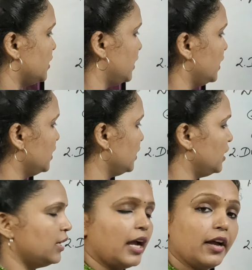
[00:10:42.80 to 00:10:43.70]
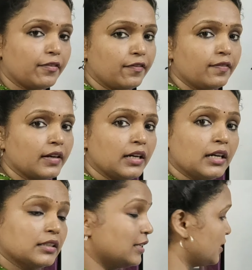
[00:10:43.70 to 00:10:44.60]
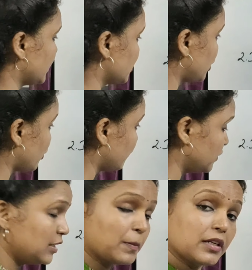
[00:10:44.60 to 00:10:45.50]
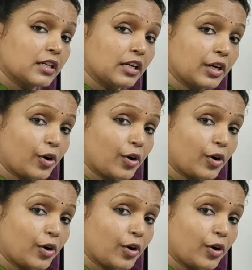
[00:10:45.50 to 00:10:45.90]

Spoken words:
D, E, F, the structure of this particular